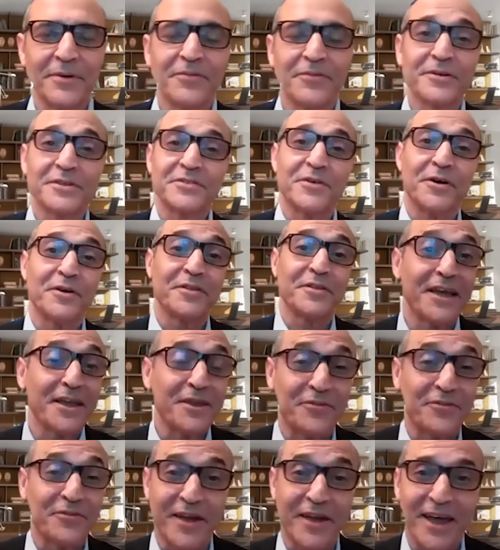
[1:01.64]
Well, first of all,
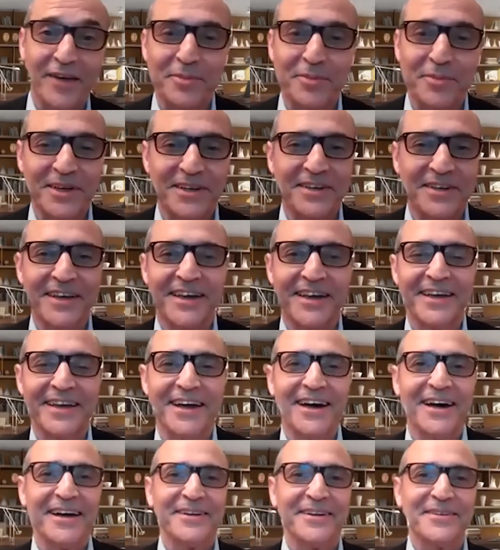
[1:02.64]
thank you for having me
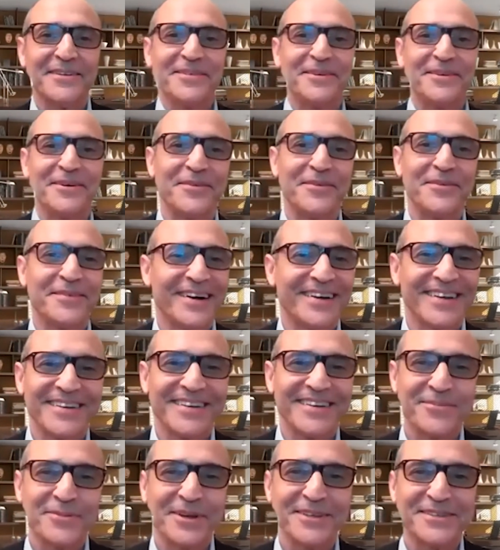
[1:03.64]
today.
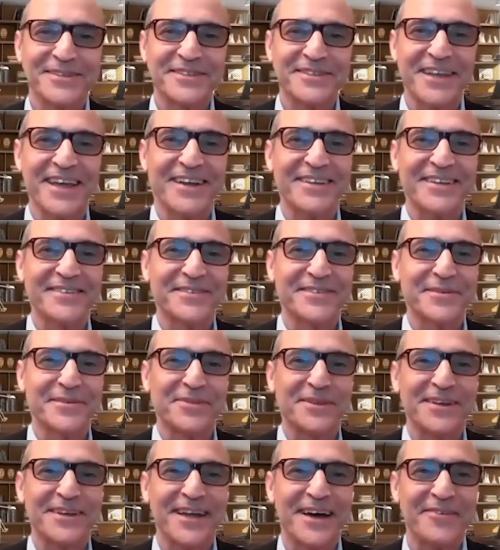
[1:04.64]
Real estate is
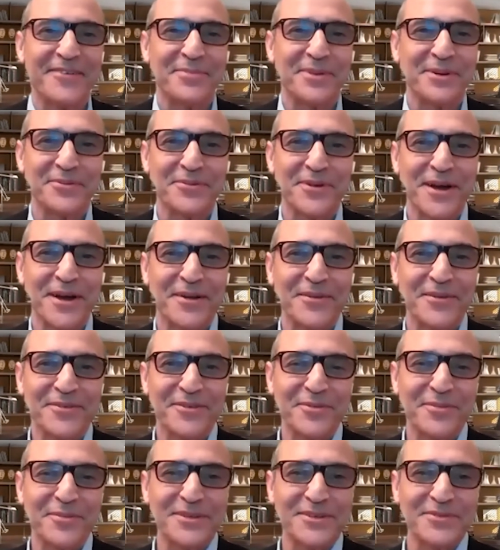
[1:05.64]
something that I've been
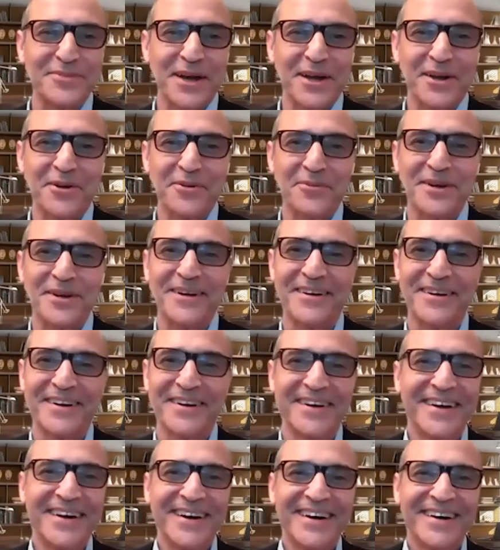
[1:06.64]
around so much of my
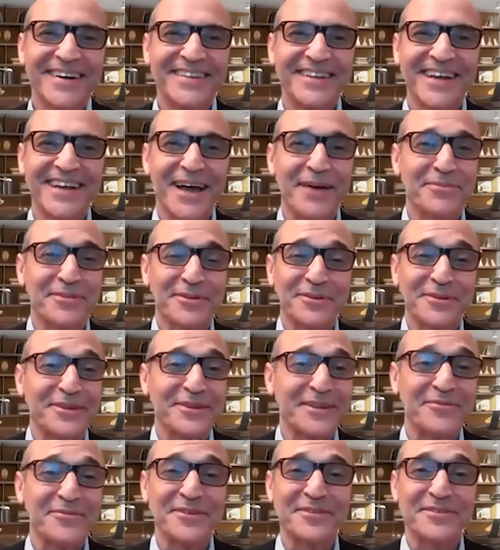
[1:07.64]
career that I
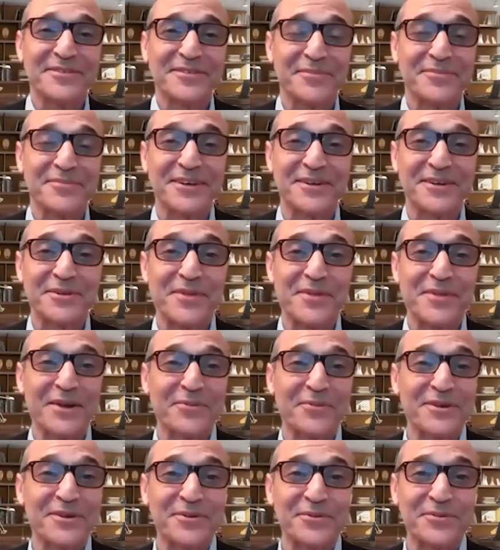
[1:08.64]
absolutely love the subject, no
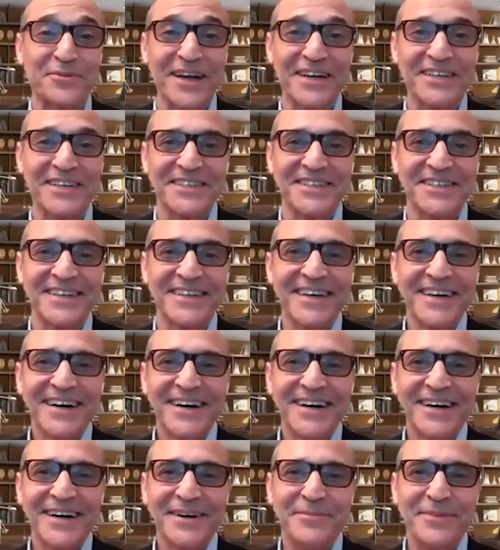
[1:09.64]
matter what direction.
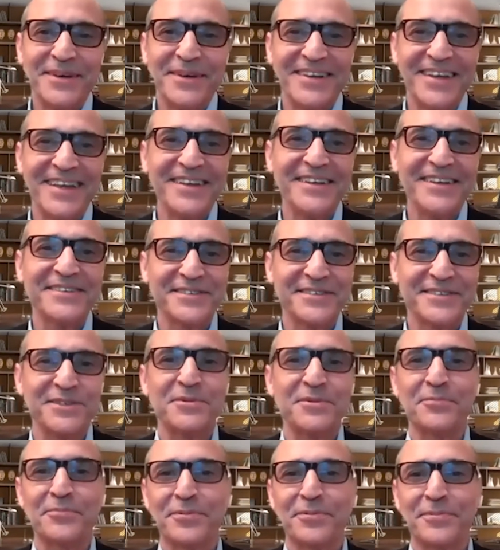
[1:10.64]
And this
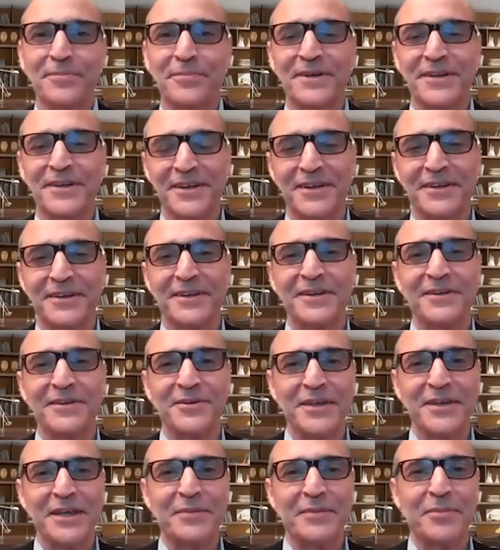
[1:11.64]
is a
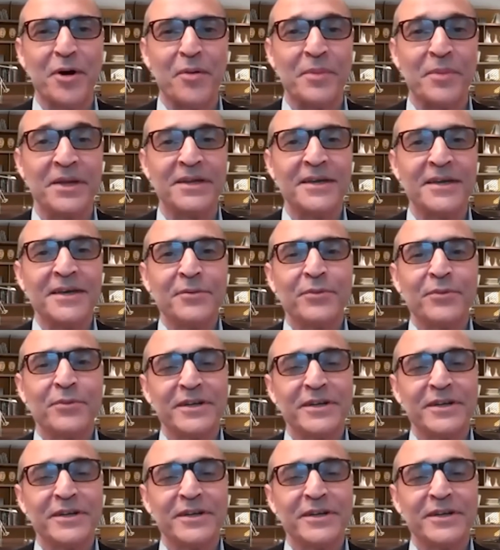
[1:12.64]
particularly unique moment.